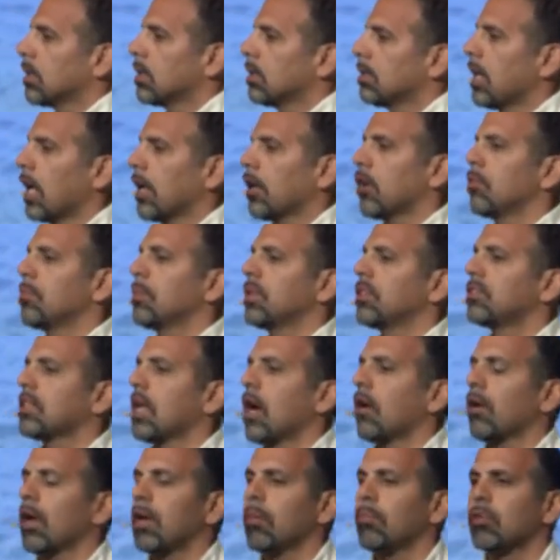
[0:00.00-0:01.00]
Naomi's
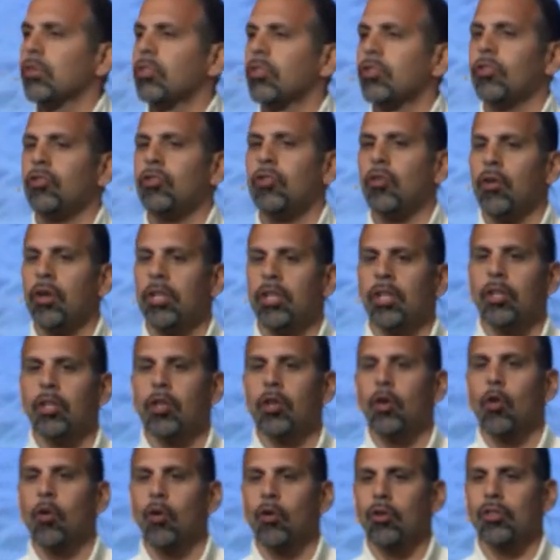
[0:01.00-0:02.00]
now able to join in a
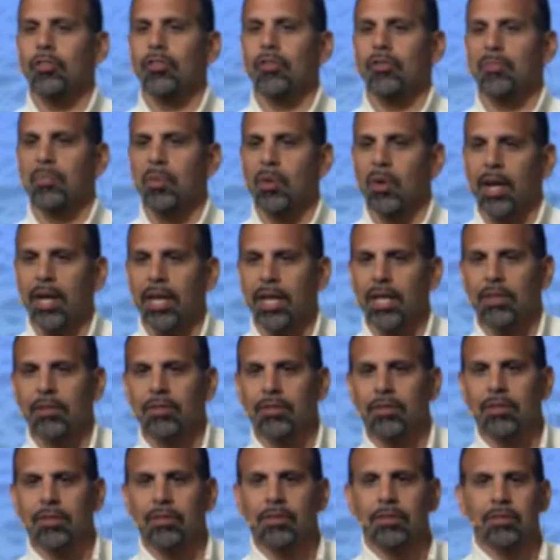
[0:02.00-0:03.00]
chorus of
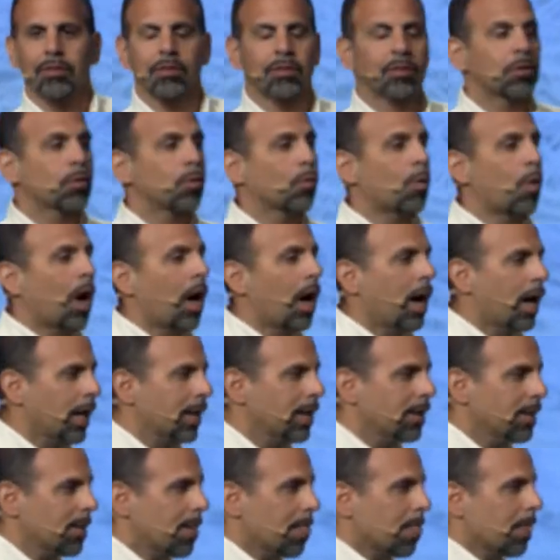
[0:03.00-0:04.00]
praise.
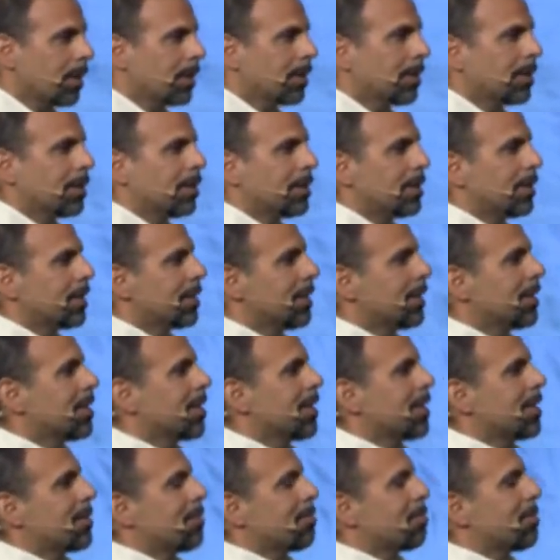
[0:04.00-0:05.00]
Why?
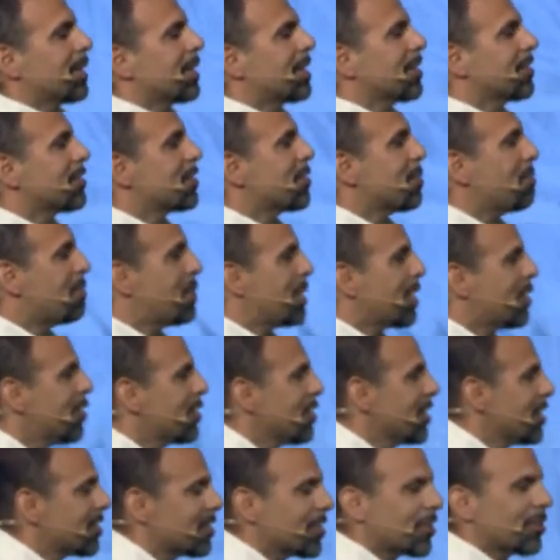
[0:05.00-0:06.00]
Because the
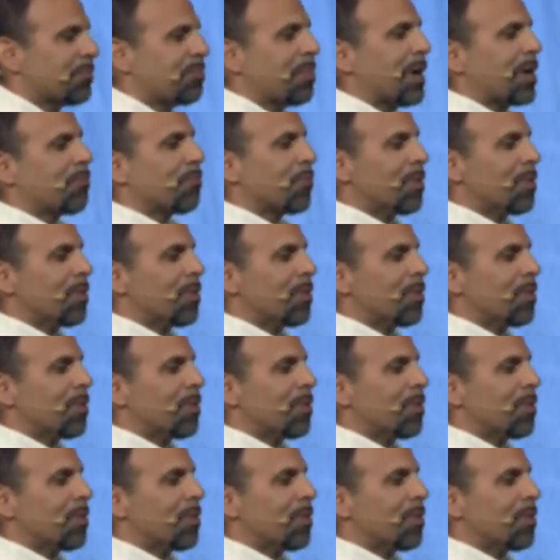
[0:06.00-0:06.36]
bitterness has been